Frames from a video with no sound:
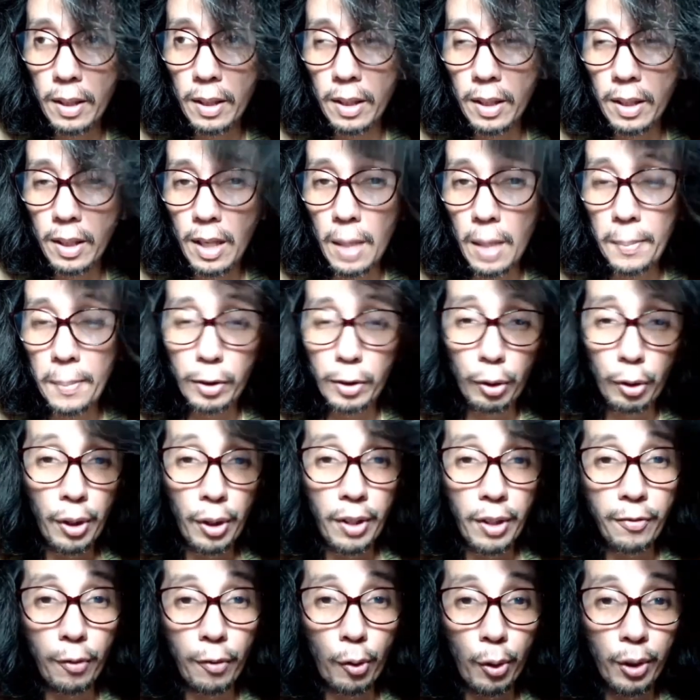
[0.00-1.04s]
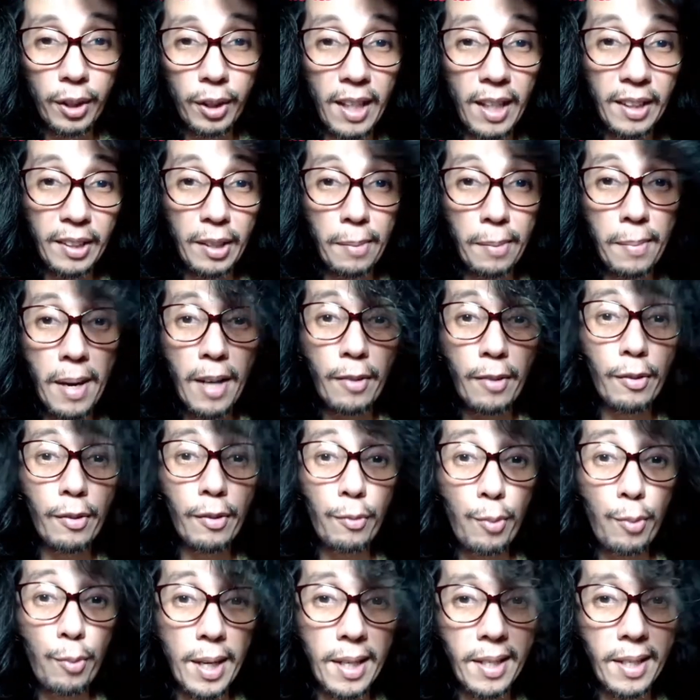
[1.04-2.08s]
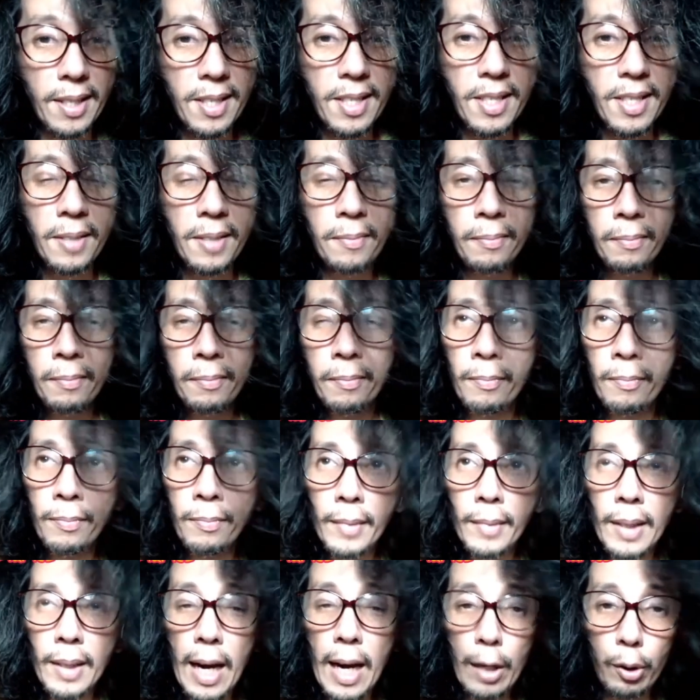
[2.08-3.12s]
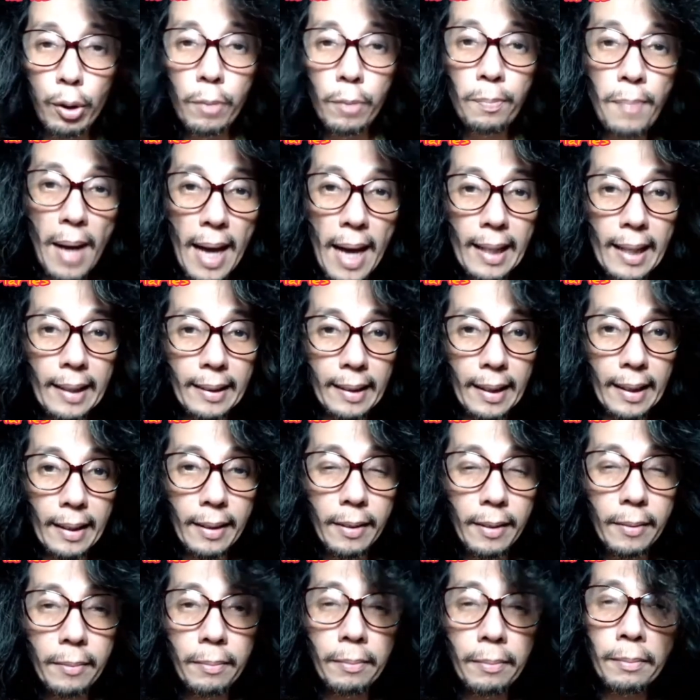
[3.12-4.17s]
uh, I'll be turning 48 in a matter of weeks, I look back at it.